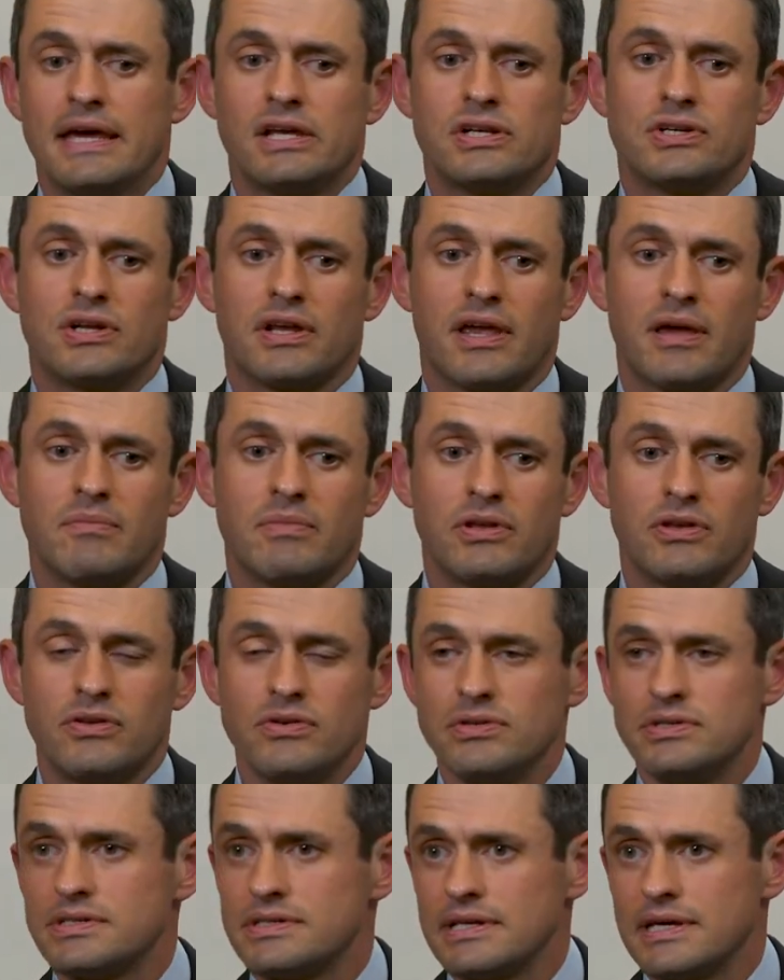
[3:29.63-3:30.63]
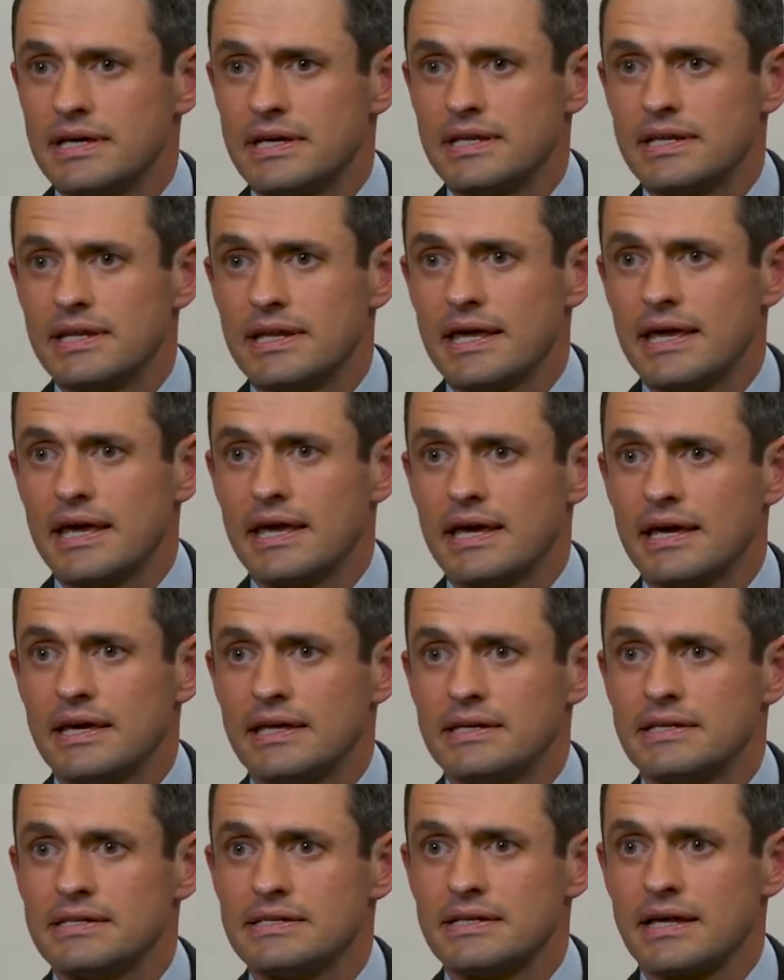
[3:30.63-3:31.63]
She came to Houston
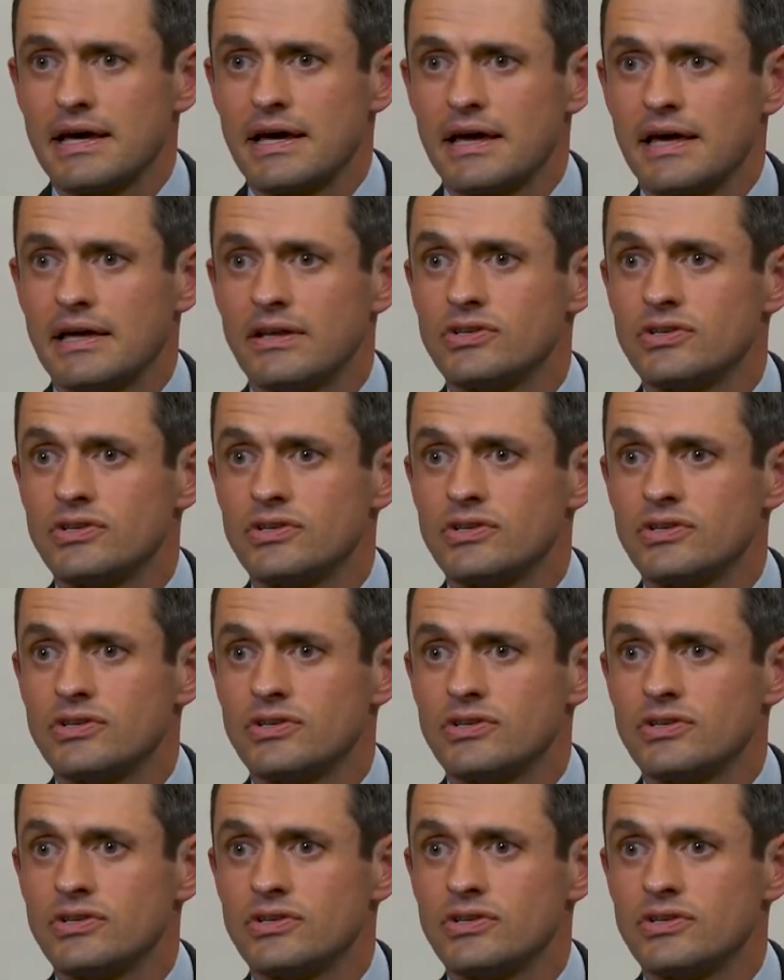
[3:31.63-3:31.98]
and uh,